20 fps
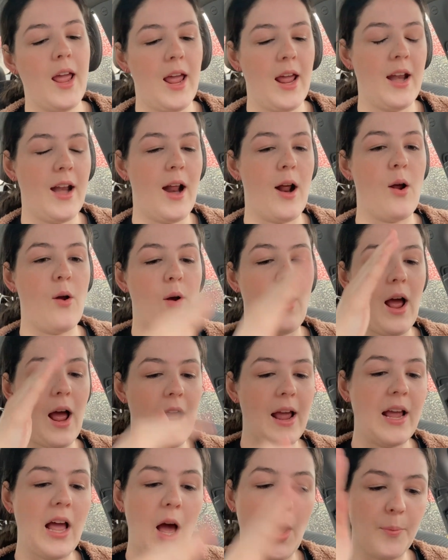and how
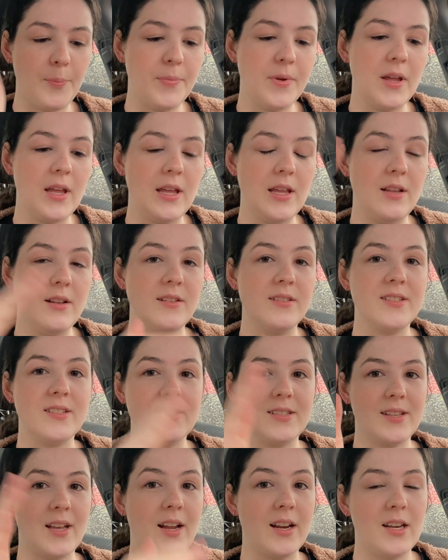high up in
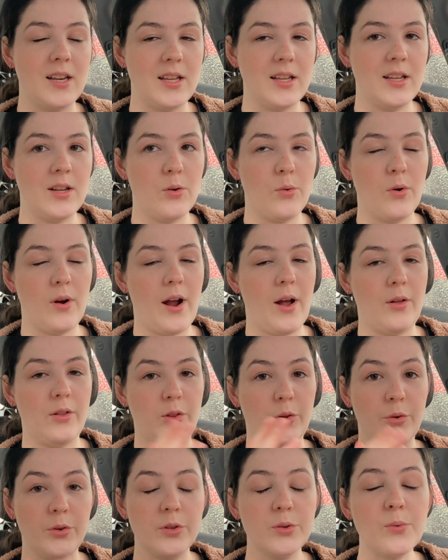society or how
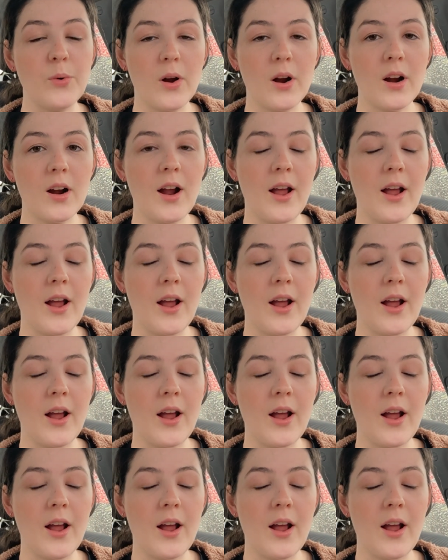low you are.